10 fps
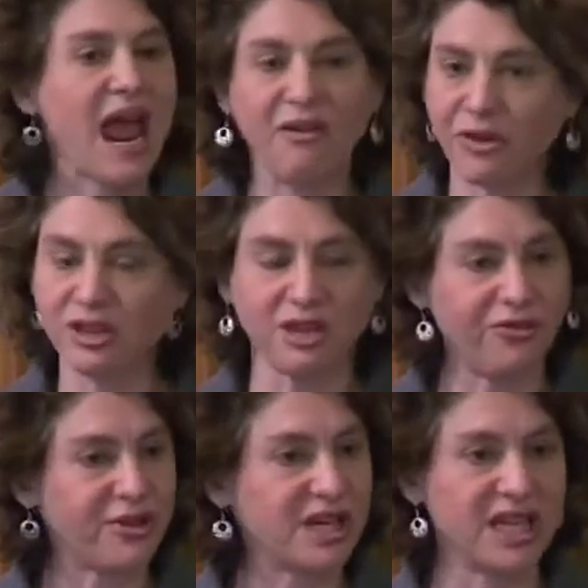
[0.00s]
everything
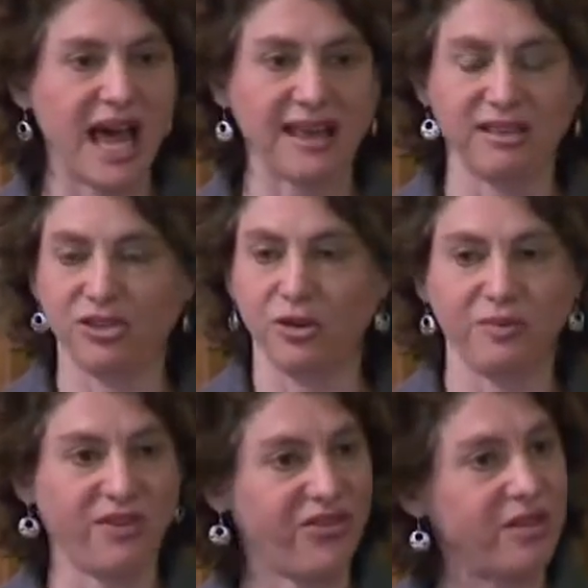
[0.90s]
for the class in
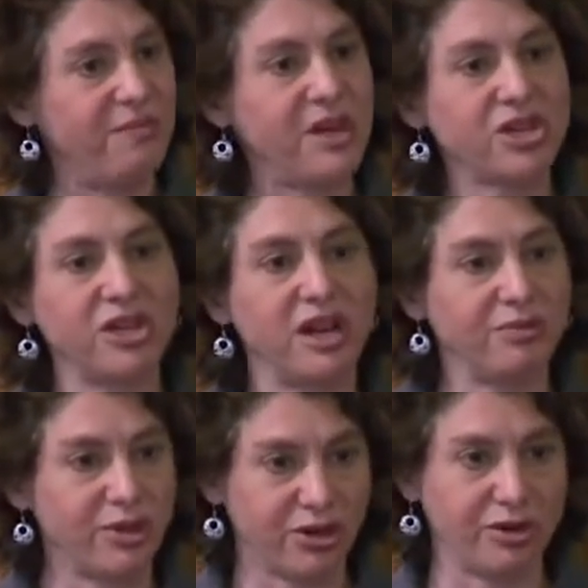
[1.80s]
terms of submission
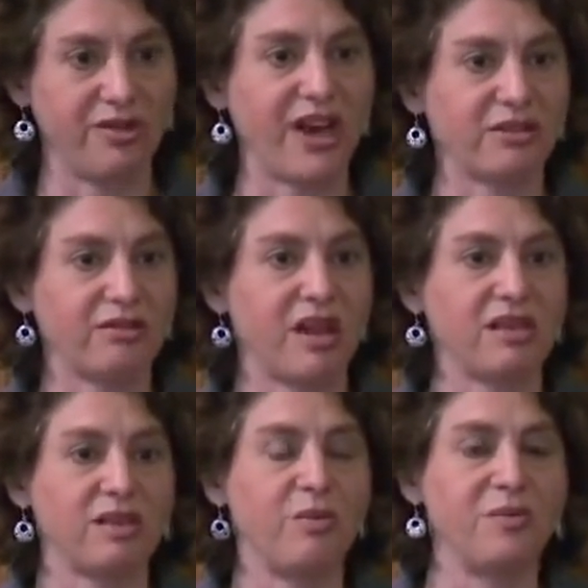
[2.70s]
and return of
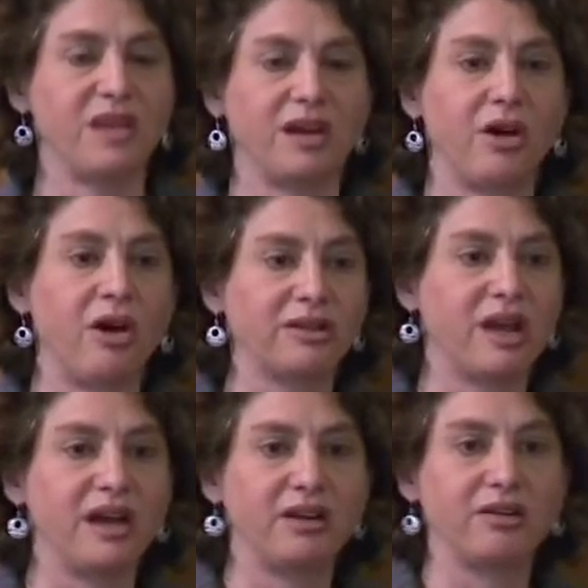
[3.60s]
exercises will be done
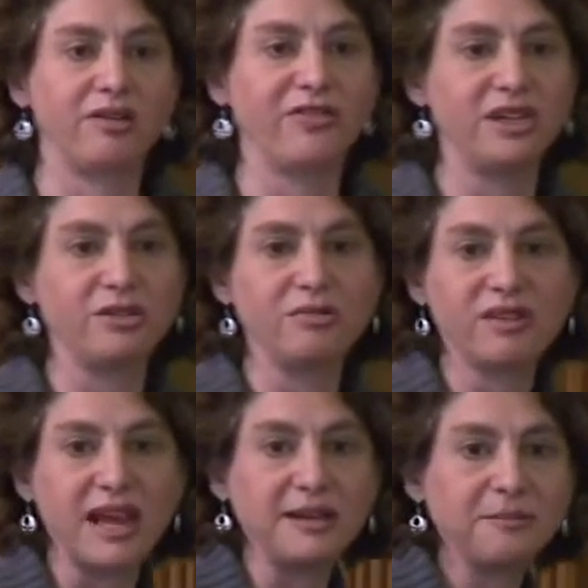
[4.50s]
online on our V2
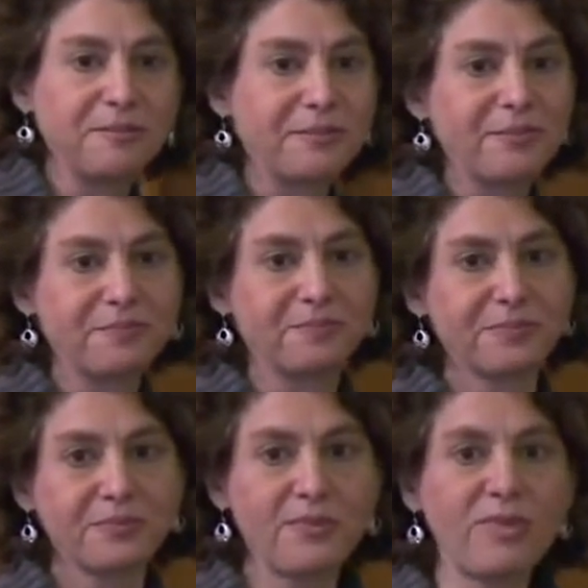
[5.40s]
site.
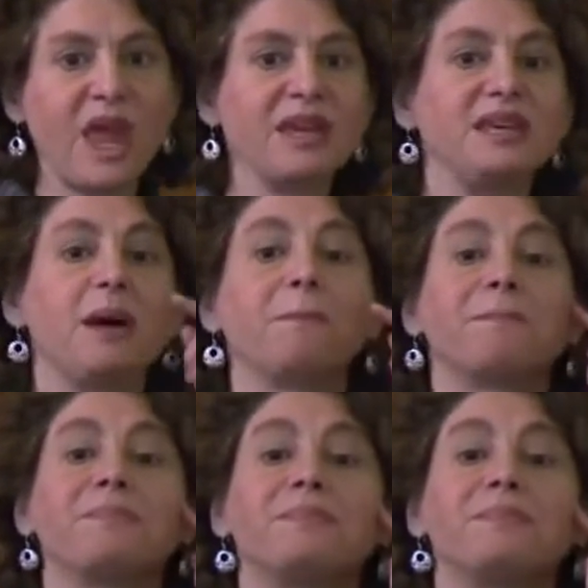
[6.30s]
Yep?